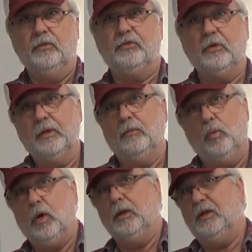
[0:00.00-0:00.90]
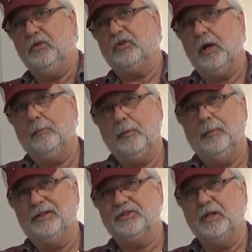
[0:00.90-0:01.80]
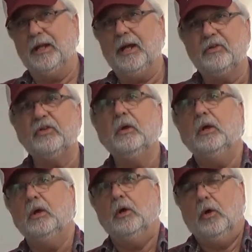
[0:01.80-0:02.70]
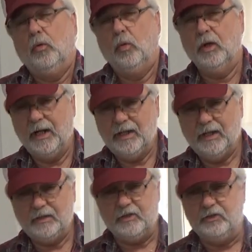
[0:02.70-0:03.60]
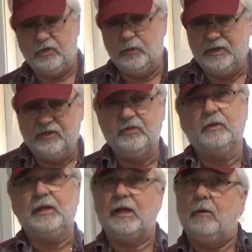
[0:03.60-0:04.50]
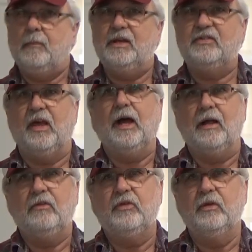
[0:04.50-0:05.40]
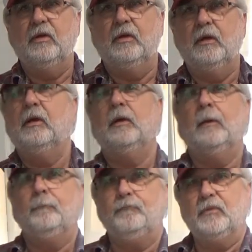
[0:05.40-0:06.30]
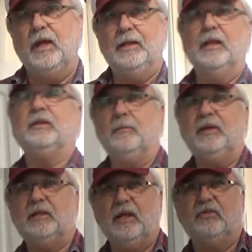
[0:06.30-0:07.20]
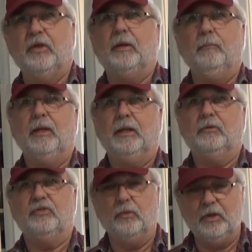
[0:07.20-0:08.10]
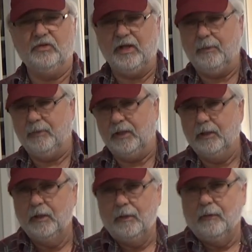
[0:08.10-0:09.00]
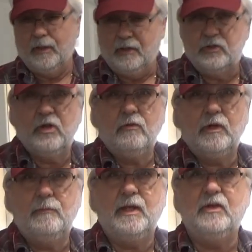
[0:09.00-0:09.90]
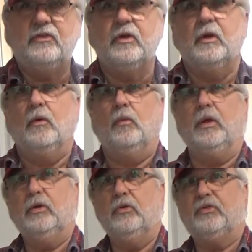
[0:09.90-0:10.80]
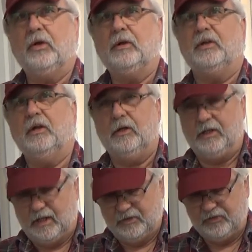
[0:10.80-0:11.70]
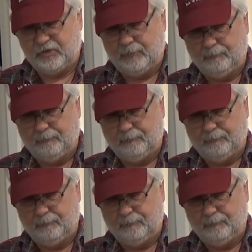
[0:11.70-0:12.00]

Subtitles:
so that one dish complements the next, what I like to do is kick up my sides and let the meat taste like meat. So what does that mean? It generally means we use our dinner dust,